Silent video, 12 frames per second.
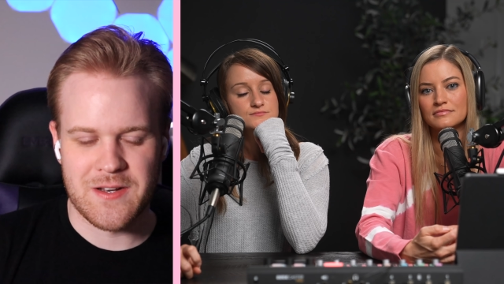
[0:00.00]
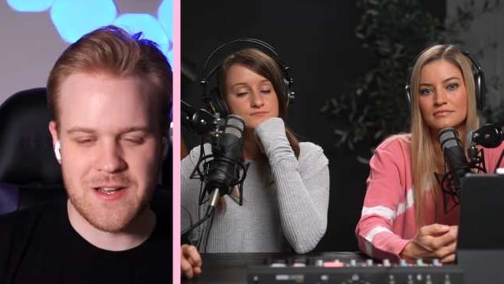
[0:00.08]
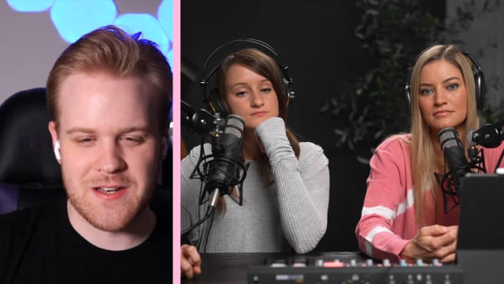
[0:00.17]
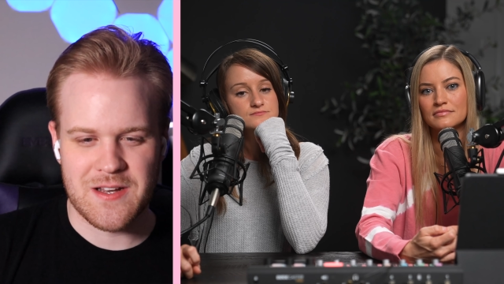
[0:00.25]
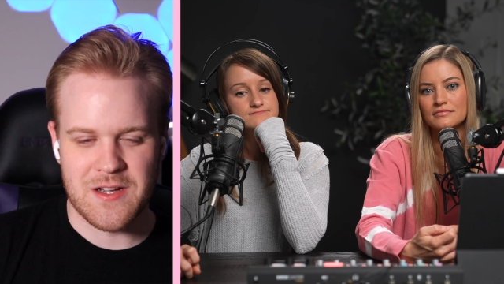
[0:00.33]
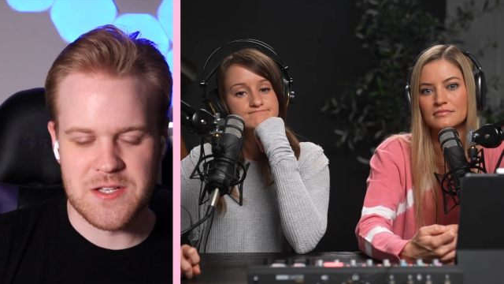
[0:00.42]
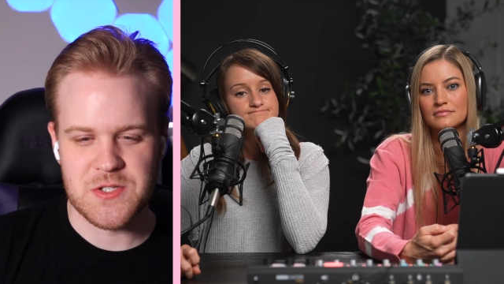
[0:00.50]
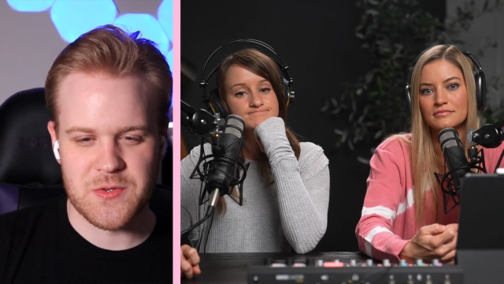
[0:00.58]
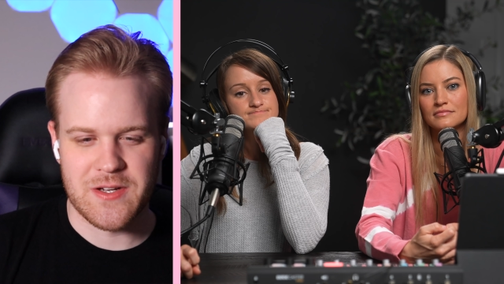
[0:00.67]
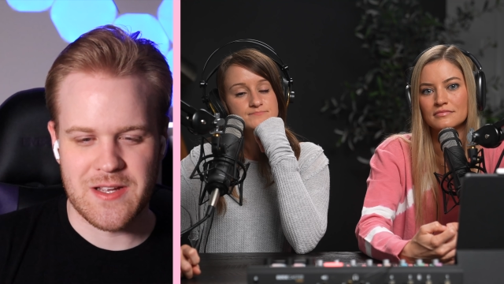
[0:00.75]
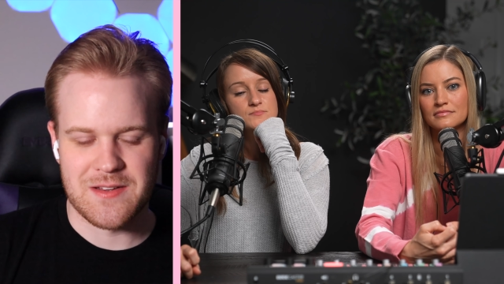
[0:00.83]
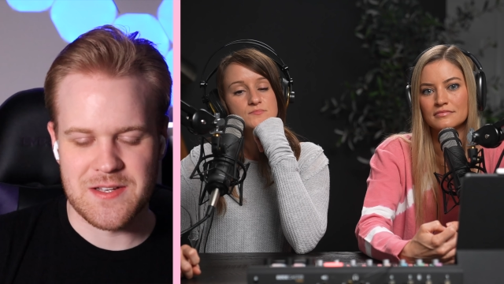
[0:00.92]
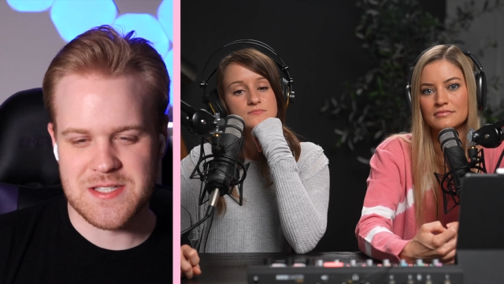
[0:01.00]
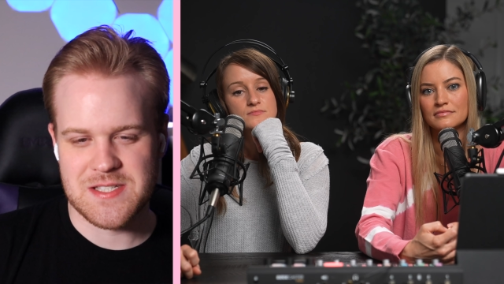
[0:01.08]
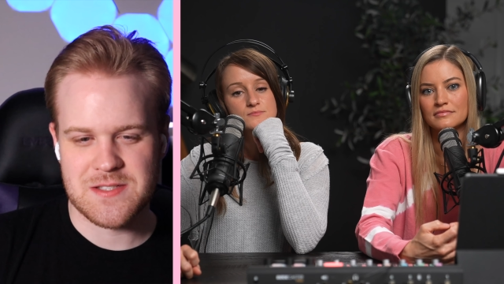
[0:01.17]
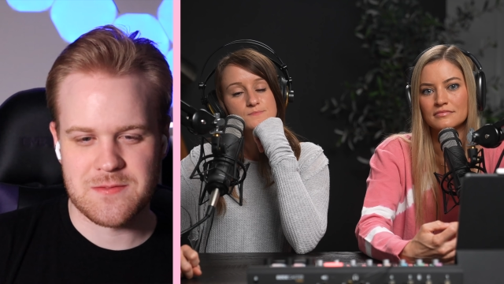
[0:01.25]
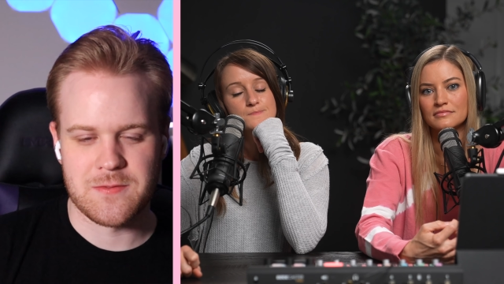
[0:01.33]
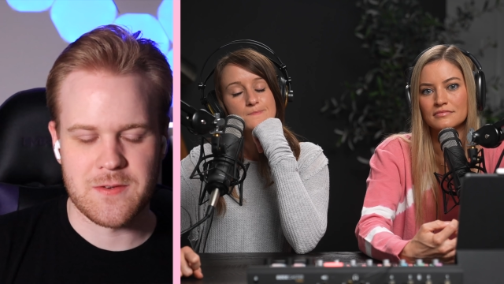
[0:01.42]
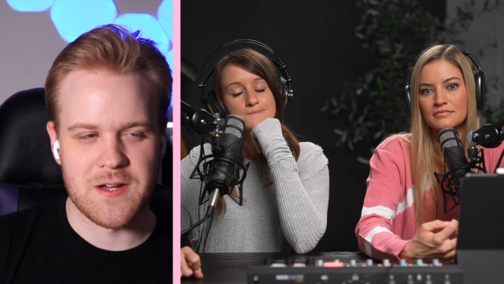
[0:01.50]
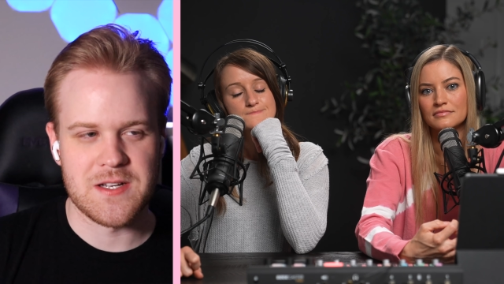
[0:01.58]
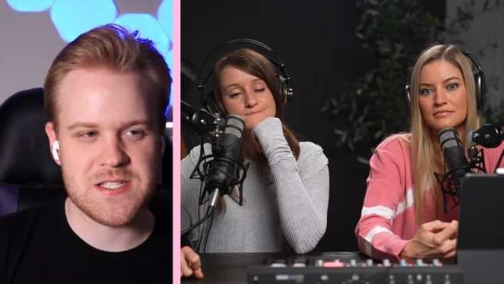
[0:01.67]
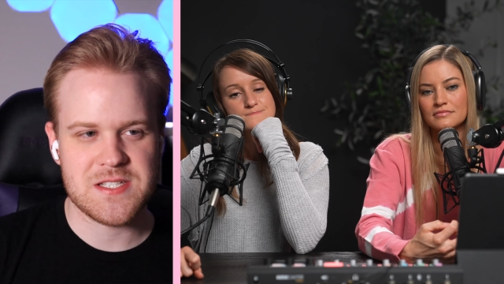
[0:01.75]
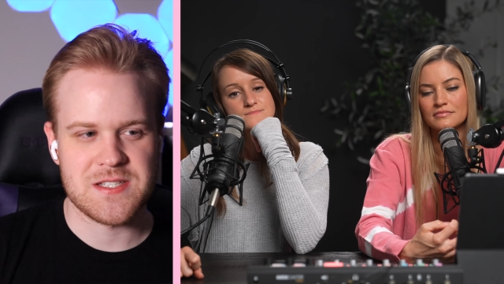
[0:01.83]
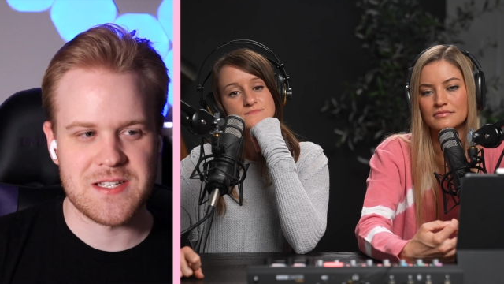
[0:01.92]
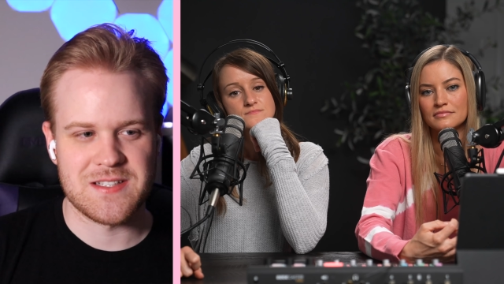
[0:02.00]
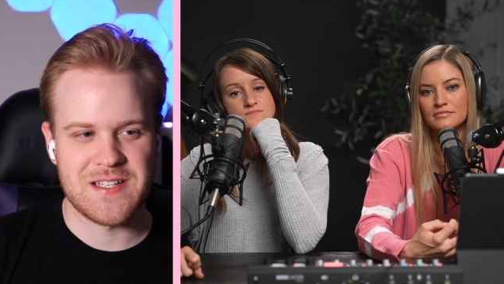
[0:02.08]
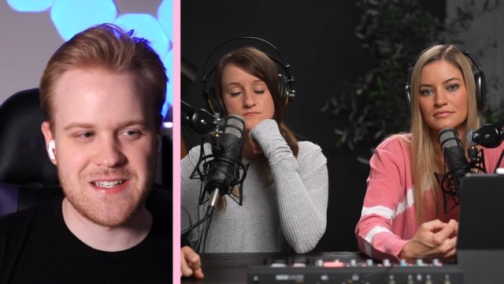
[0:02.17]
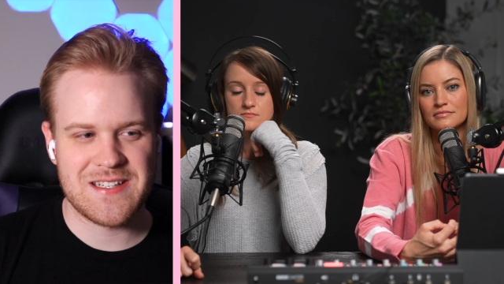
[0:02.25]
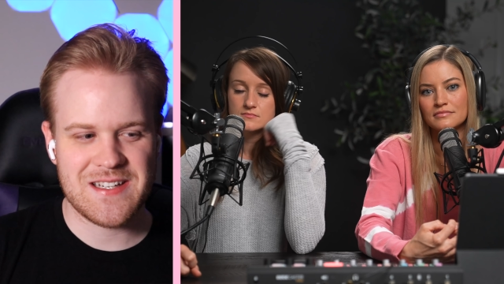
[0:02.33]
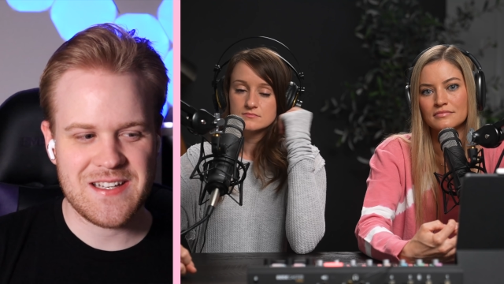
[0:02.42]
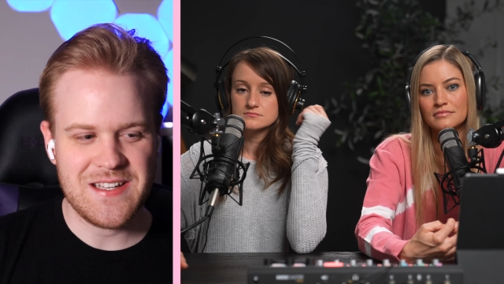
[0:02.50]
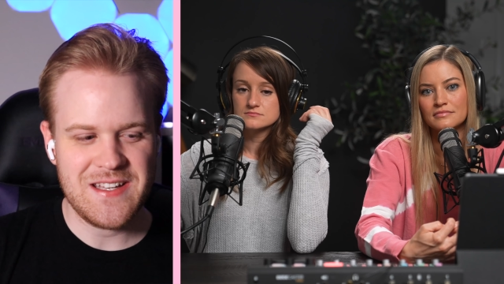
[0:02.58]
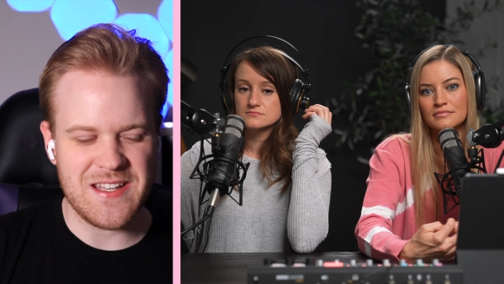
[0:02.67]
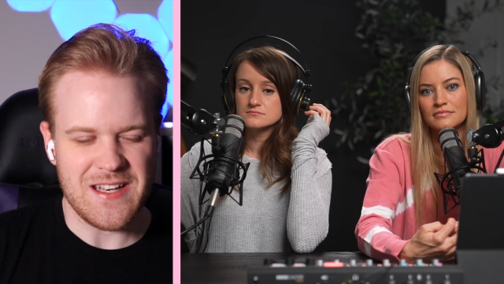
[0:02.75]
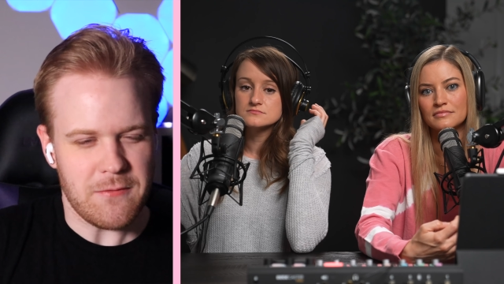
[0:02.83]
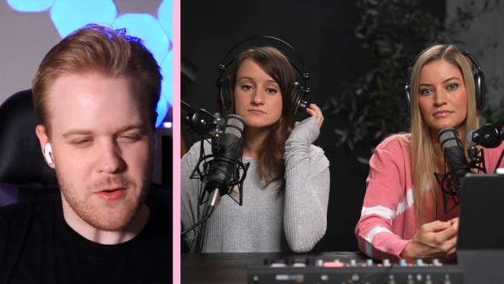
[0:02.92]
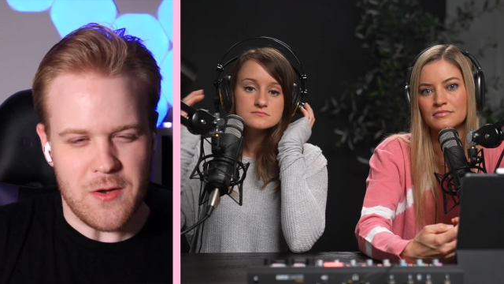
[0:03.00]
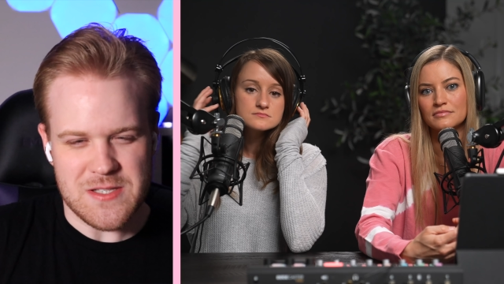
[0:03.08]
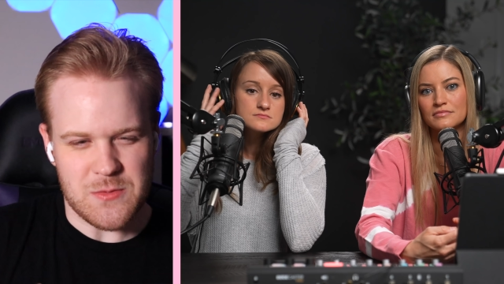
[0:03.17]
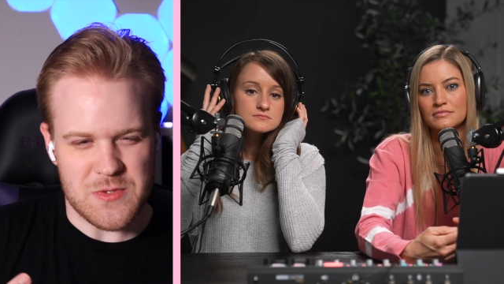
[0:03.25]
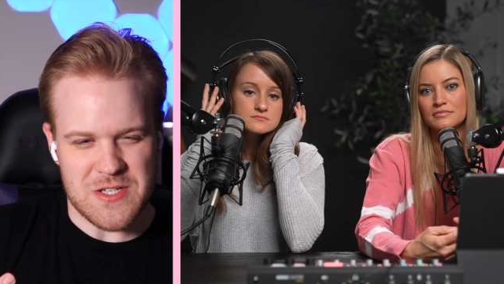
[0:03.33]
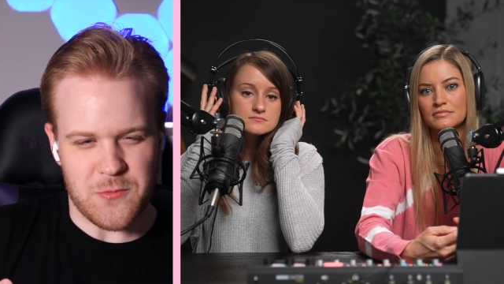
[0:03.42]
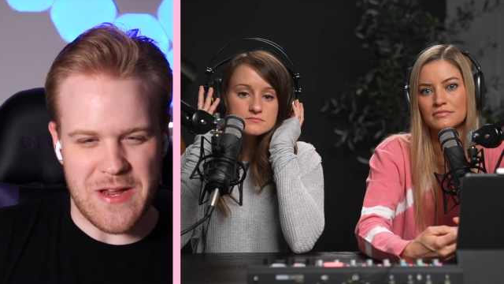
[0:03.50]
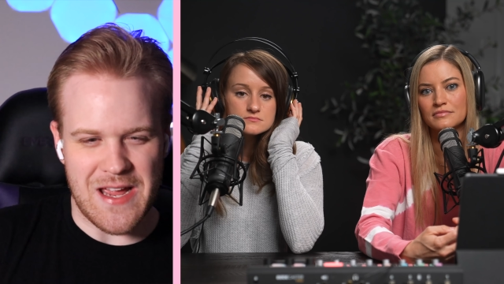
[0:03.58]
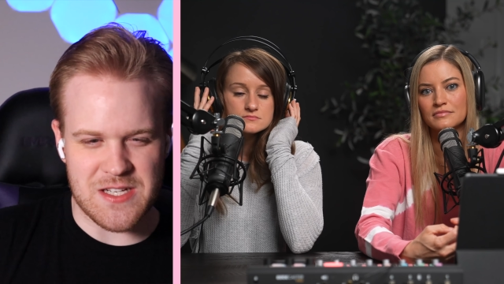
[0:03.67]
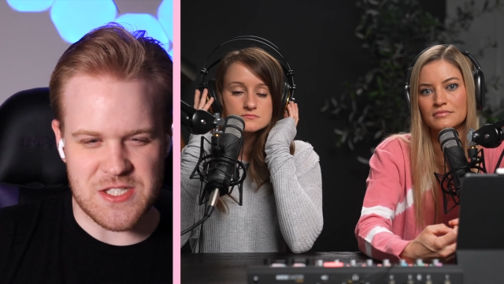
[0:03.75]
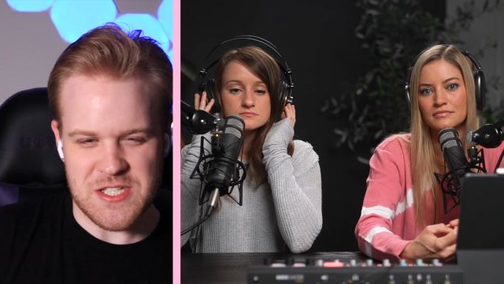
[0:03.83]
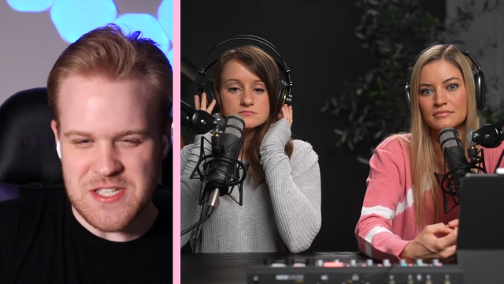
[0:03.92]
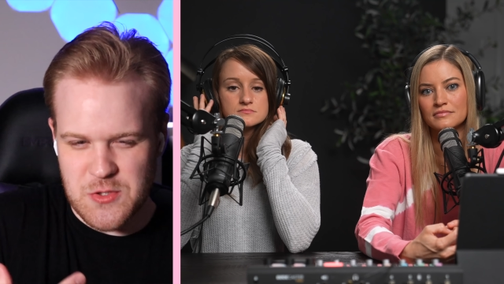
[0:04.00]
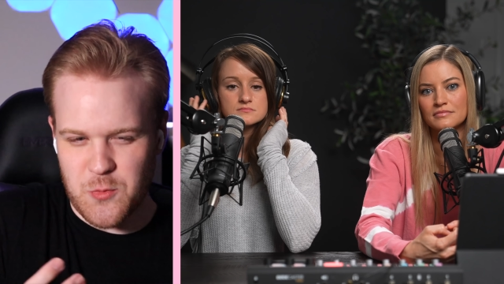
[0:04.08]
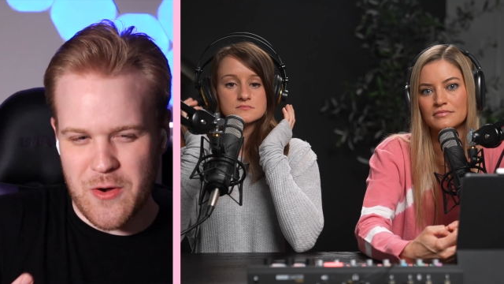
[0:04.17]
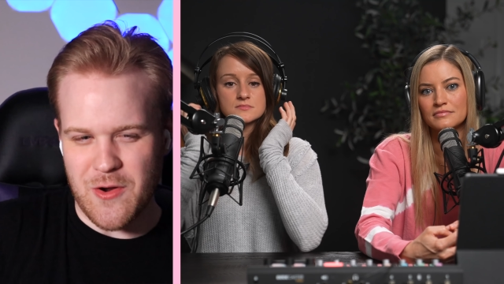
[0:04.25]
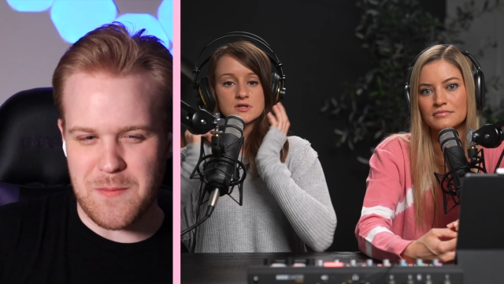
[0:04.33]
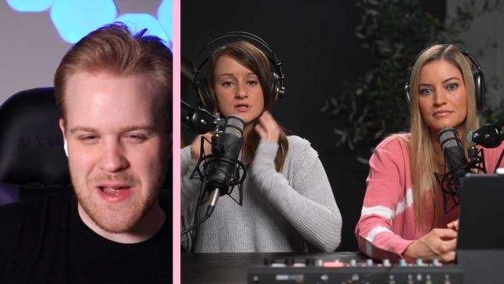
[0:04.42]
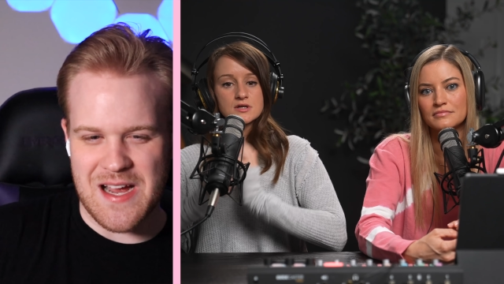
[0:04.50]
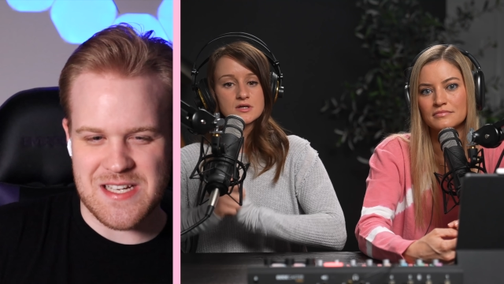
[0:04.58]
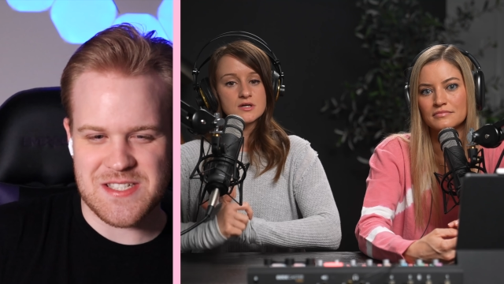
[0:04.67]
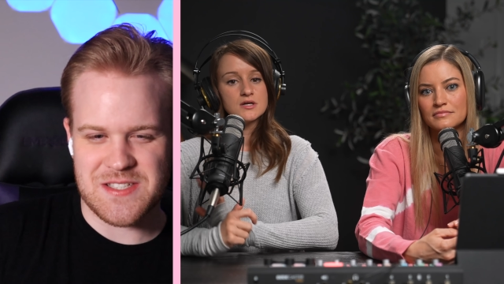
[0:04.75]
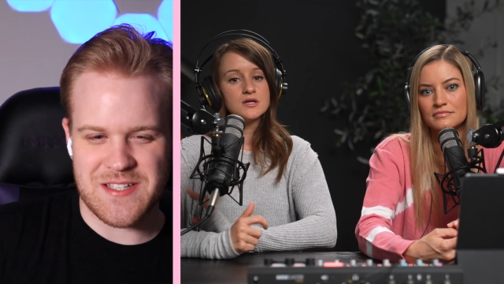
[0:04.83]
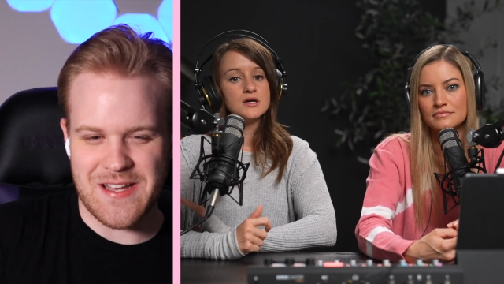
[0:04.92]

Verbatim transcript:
Speaker 1: and, and country, at least for us, that like you never know how someone's gonna react just because you're wearing a mask,